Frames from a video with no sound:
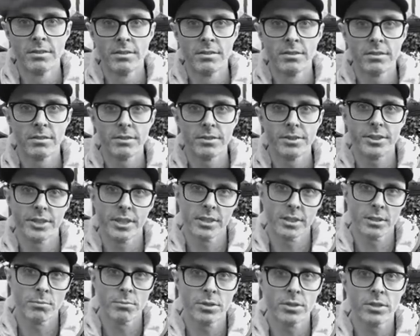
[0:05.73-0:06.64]
and son
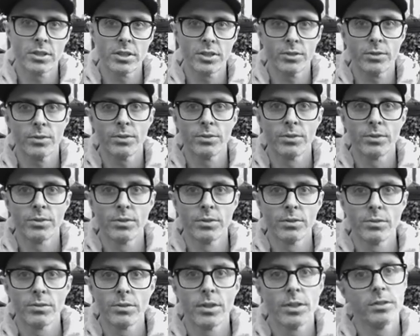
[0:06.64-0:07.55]
number two,
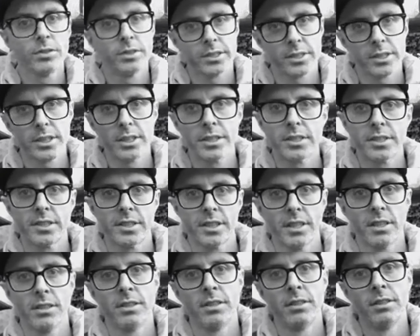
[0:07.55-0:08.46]
he was a good son.